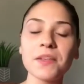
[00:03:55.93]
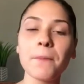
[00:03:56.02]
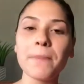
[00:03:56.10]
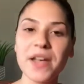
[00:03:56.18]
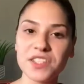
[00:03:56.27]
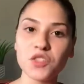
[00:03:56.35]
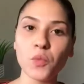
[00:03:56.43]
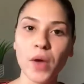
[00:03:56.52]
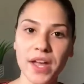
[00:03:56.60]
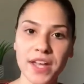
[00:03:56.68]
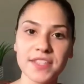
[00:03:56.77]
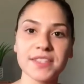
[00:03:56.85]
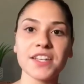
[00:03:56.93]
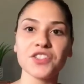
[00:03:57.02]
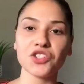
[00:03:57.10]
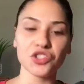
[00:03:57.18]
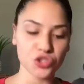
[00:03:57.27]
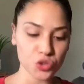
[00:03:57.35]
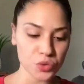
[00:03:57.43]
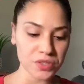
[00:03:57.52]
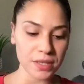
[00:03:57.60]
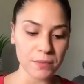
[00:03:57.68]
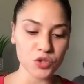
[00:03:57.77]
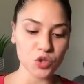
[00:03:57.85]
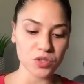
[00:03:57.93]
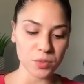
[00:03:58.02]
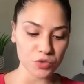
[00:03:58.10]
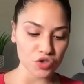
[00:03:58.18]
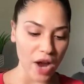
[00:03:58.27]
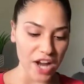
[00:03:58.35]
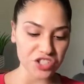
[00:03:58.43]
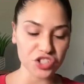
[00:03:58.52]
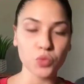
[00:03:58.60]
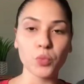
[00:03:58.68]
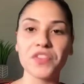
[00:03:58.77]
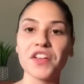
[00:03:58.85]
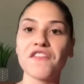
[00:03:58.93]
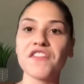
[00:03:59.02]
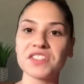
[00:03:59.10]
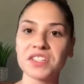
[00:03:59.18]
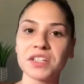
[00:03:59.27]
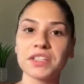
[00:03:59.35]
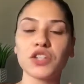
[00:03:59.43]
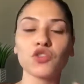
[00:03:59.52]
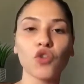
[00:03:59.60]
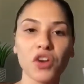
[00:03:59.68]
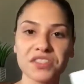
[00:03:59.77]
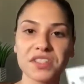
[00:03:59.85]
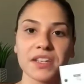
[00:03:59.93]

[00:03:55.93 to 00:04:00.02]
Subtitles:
best way to introduce them to subtraction, when they're physically crossing